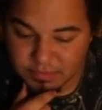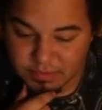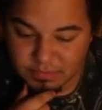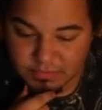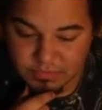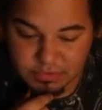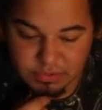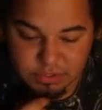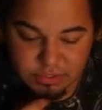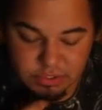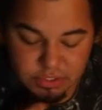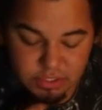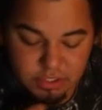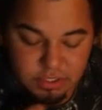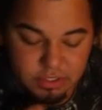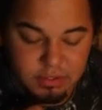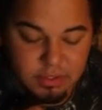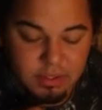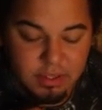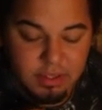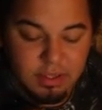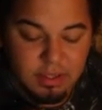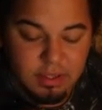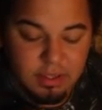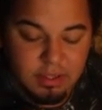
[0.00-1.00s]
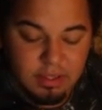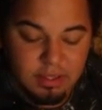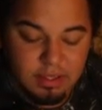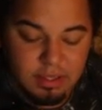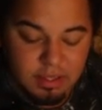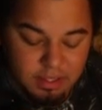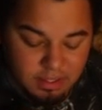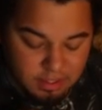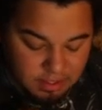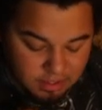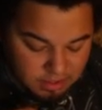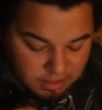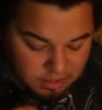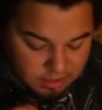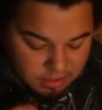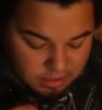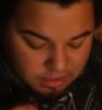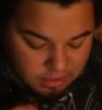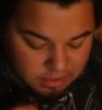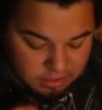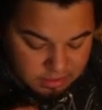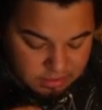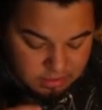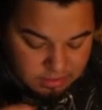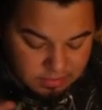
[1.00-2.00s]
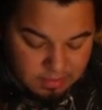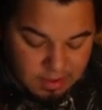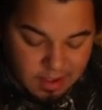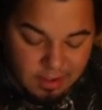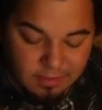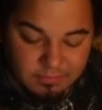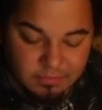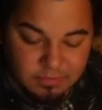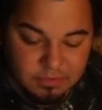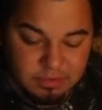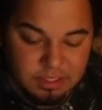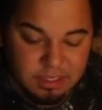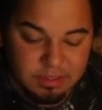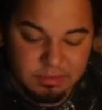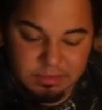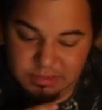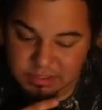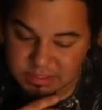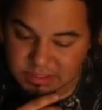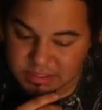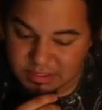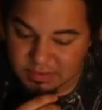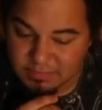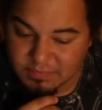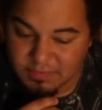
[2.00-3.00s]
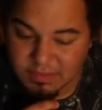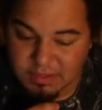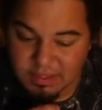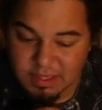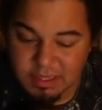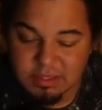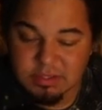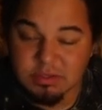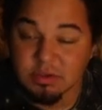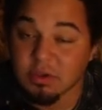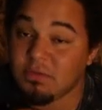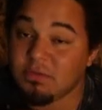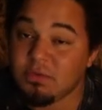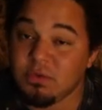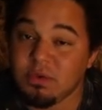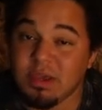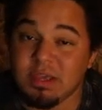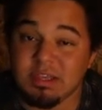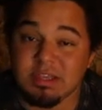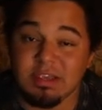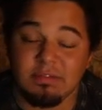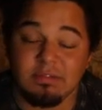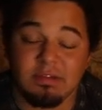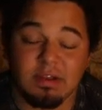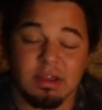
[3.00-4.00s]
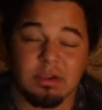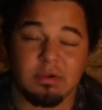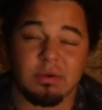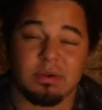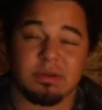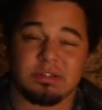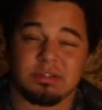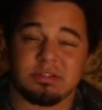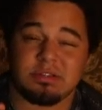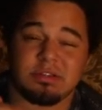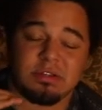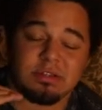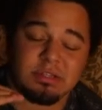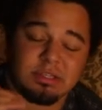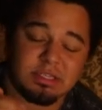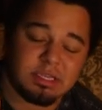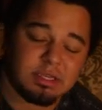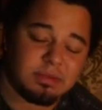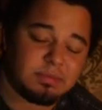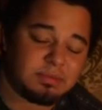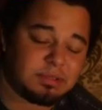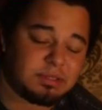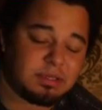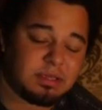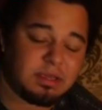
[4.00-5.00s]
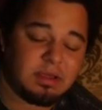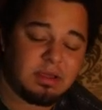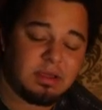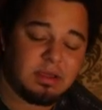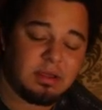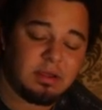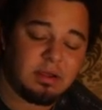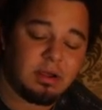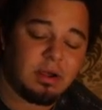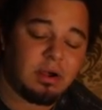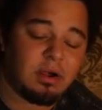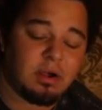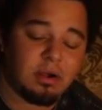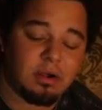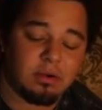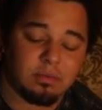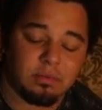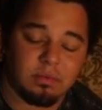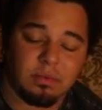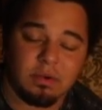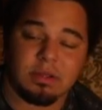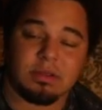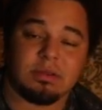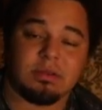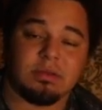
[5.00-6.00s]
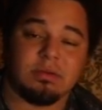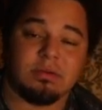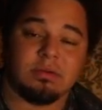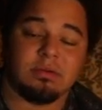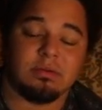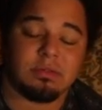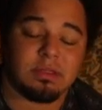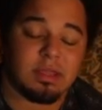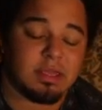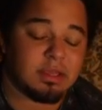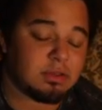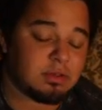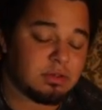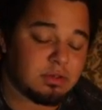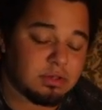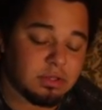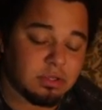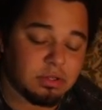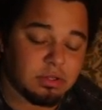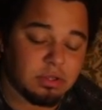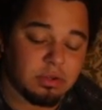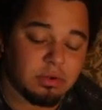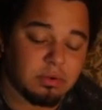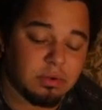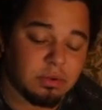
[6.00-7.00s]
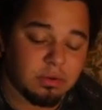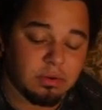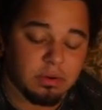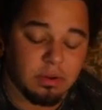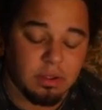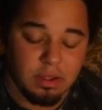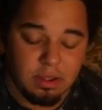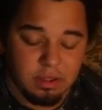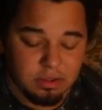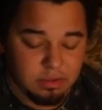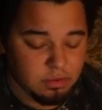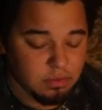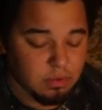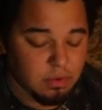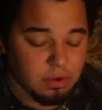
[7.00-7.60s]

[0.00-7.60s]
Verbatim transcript: for sure. And some helpful tips and stuff like that. So if you guys have any questions on tips, on what you think you should do in The